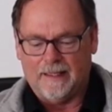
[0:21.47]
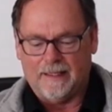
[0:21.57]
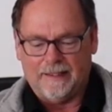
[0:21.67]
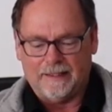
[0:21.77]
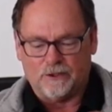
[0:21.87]

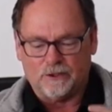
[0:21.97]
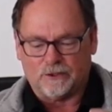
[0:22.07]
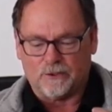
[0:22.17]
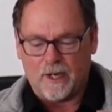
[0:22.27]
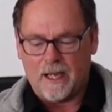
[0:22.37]
it
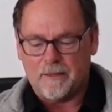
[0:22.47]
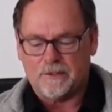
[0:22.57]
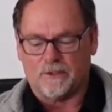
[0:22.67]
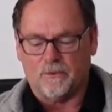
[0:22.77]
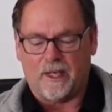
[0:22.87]

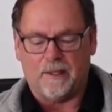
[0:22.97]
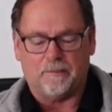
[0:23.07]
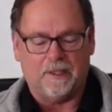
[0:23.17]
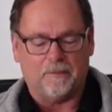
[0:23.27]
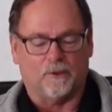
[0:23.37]
describes the way
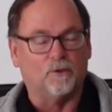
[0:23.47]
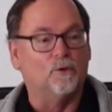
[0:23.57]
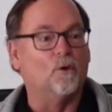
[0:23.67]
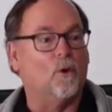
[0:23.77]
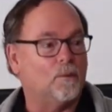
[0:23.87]
people
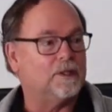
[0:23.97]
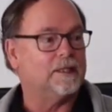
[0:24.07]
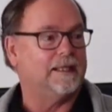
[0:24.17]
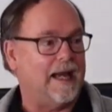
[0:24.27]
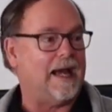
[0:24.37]

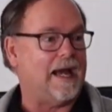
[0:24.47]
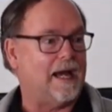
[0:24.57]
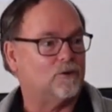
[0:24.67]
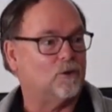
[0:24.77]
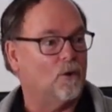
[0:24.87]
normally
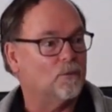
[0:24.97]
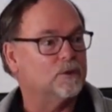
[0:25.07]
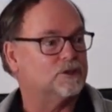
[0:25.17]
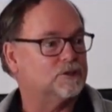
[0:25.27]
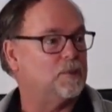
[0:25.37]
act or
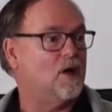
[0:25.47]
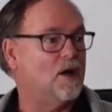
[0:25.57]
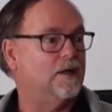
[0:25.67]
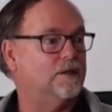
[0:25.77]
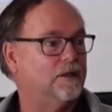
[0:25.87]

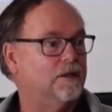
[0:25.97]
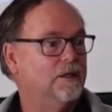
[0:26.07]
respond